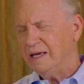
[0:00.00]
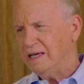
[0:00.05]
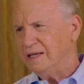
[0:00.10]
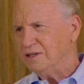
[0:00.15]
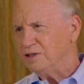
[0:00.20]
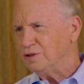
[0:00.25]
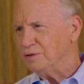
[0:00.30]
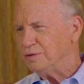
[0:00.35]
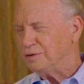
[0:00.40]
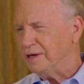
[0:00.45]
In
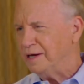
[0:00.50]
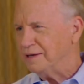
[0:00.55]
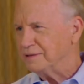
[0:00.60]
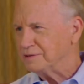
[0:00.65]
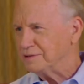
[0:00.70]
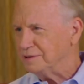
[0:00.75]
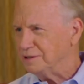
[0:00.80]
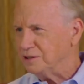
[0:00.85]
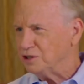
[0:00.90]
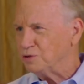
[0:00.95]

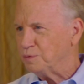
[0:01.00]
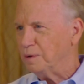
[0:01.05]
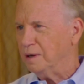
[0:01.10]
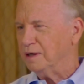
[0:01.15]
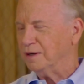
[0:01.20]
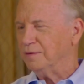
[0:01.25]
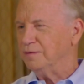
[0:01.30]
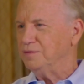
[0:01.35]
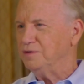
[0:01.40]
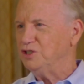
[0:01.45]

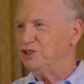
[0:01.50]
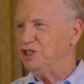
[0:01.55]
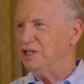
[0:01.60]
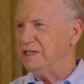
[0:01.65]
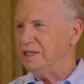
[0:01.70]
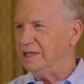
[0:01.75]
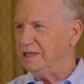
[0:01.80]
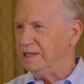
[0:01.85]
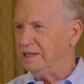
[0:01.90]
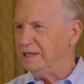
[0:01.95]
2012,
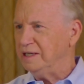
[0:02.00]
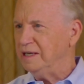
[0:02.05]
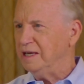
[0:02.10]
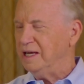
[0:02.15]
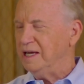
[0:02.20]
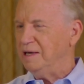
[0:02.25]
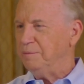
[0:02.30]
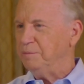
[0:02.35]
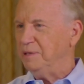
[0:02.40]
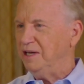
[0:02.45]
GE
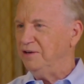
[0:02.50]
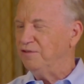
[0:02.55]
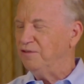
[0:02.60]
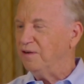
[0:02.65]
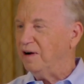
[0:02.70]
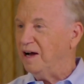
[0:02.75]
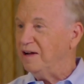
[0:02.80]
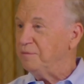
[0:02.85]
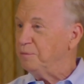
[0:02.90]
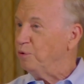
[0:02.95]
made
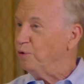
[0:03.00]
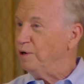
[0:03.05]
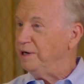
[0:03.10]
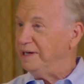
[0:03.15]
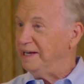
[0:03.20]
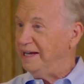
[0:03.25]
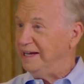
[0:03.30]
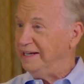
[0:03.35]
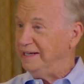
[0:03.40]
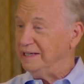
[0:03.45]

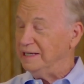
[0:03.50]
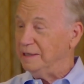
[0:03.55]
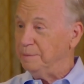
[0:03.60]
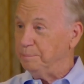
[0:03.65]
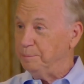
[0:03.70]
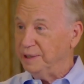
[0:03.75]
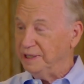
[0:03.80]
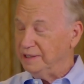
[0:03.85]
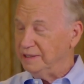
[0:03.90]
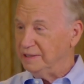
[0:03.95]
$5.8
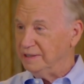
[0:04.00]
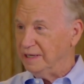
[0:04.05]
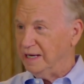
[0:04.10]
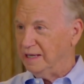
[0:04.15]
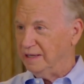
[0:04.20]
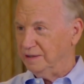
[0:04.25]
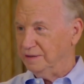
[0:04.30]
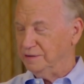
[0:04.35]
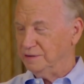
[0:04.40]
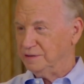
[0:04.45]
billion.
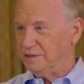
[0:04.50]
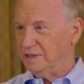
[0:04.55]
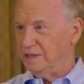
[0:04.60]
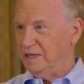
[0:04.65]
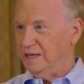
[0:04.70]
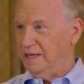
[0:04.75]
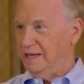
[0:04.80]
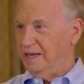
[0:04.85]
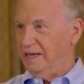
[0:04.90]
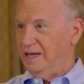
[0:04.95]

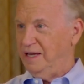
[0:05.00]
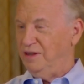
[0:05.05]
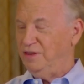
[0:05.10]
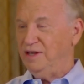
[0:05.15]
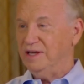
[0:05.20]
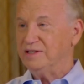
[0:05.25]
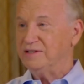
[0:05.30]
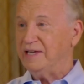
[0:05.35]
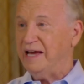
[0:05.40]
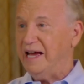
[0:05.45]

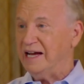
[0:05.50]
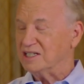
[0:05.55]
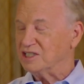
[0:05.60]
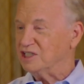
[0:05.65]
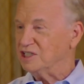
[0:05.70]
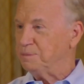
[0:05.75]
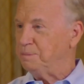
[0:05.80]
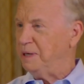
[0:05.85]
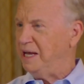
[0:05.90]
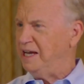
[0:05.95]
Their
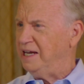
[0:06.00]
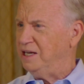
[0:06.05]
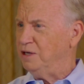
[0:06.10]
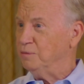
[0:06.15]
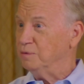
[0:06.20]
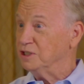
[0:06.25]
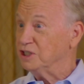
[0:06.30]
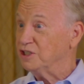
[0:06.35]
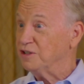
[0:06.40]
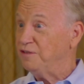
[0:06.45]
taxes paid
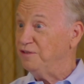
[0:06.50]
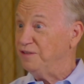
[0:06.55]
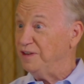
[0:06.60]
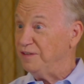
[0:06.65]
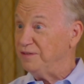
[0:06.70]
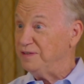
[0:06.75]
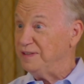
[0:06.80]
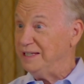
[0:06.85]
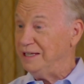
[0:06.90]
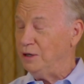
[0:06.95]
was
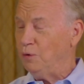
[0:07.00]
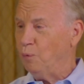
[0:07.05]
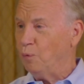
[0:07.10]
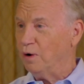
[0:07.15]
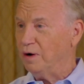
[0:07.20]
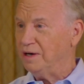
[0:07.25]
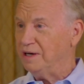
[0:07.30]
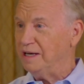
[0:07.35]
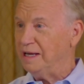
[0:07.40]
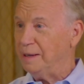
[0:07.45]

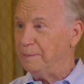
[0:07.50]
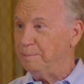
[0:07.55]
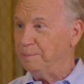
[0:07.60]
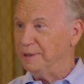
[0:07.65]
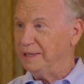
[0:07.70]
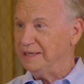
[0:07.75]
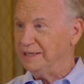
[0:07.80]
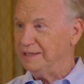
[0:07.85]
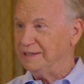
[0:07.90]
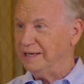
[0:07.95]
$51
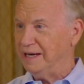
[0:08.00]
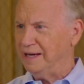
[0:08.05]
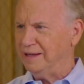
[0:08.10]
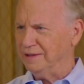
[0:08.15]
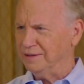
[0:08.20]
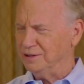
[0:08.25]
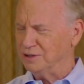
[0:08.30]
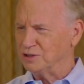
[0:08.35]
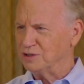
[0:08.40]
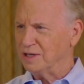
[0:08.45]
million.
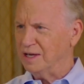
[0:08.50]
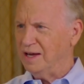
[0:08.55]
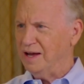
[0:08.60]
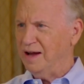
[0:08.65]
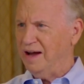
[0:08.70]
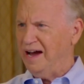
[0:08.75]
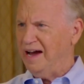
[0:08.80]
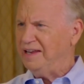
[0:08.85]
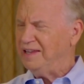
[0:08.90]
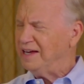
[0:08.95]

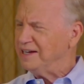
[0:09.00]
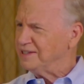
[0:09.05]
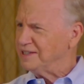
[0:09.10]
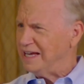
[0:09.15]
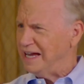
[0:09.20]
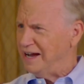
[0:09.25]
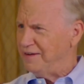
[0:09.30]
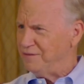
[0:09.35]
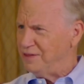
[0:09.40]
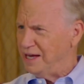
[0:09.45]
I'd like to
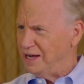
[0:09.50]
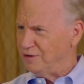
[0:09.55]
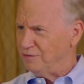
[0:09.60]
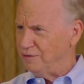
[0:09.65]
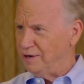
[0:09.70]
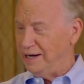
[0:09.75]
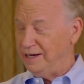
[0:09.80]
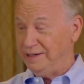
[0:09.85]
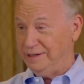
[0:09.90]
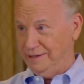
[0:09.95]
have that
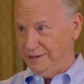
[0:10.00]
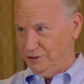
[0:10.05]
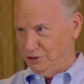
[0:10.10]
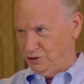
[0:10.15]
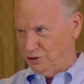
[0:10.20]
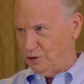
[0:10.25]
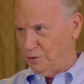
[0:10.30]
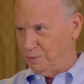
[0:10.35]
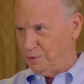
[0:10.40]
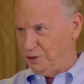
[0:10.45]
rate, and
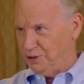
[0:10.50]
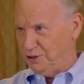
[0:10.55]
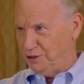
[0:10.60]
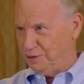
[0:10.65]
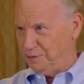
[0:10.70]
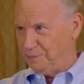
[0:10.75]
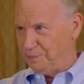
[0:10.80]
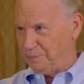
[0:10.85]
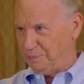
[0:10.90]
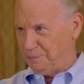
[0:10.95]
so would
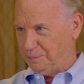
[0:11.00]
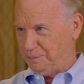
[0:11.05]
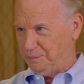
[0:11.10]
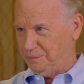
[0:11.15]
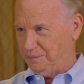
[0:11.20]
you. I'd